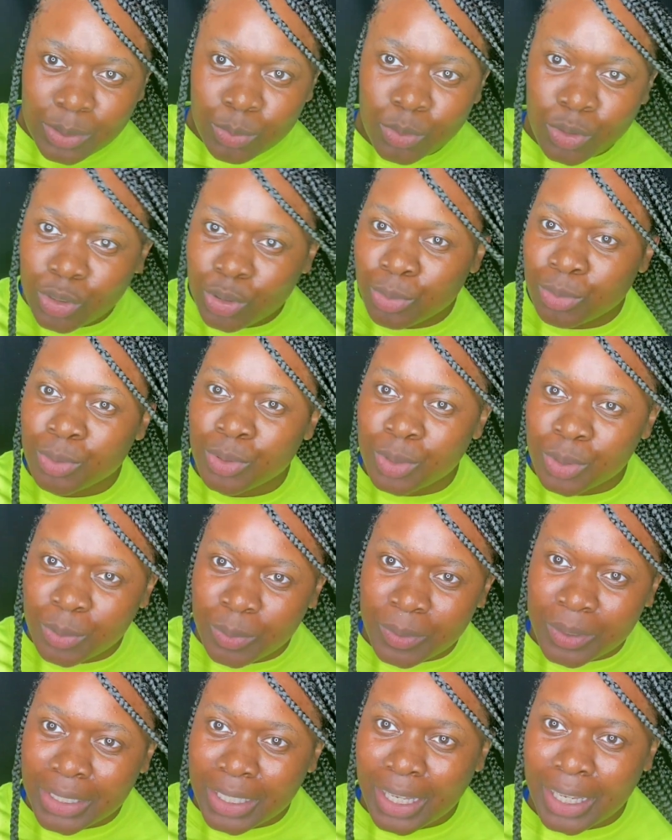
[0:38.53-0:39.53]
What you
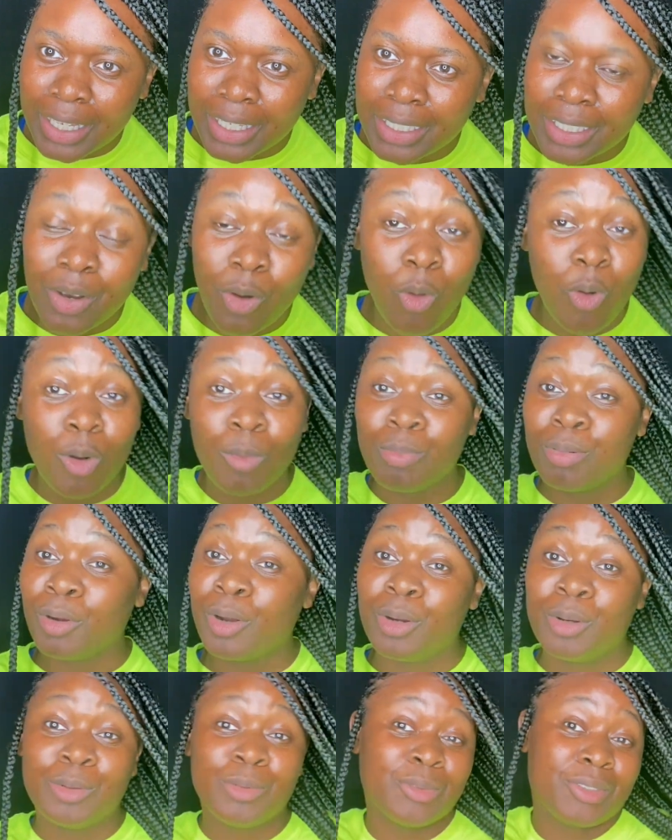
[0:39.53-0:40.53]
doing? Like, or oh,
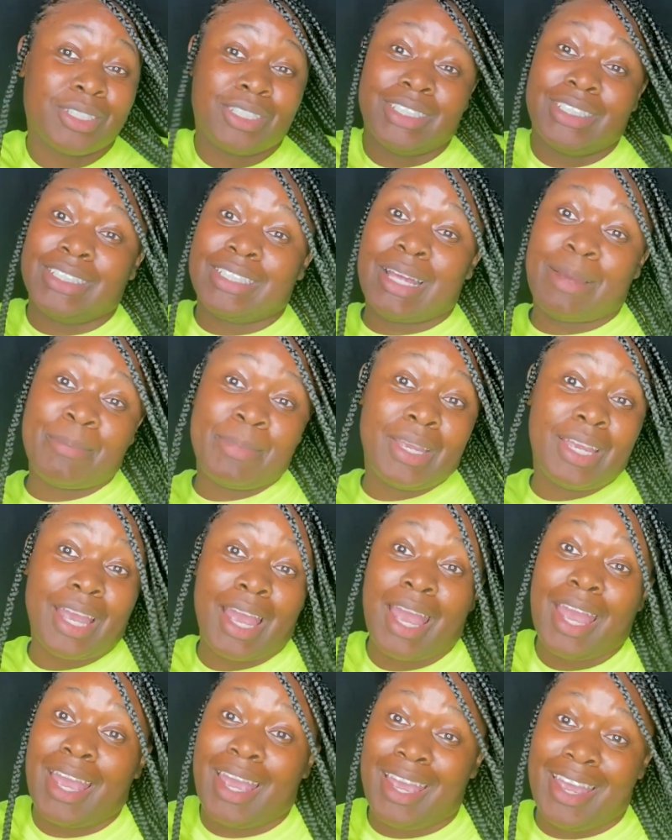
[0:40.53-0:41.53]
bro, because I mean,
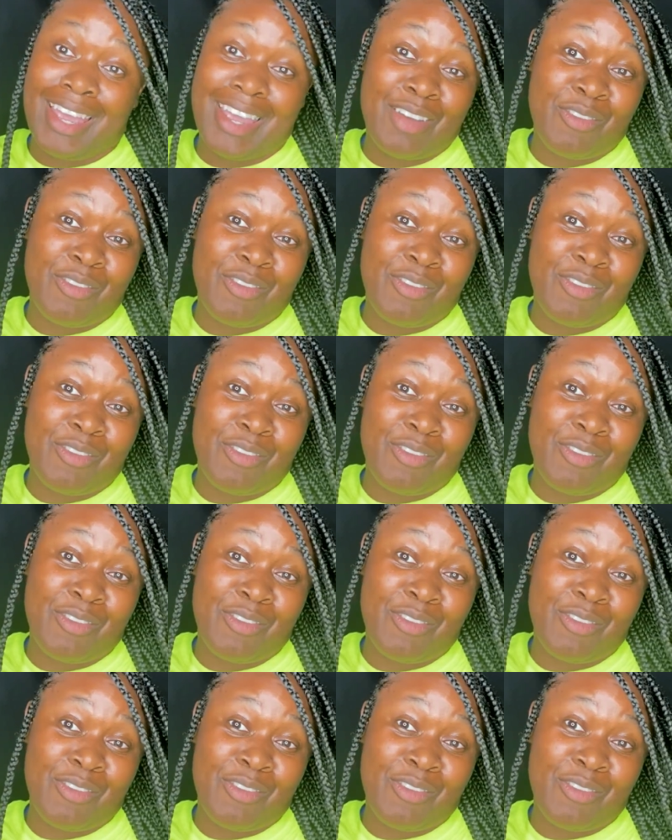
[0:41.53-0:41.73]
hey,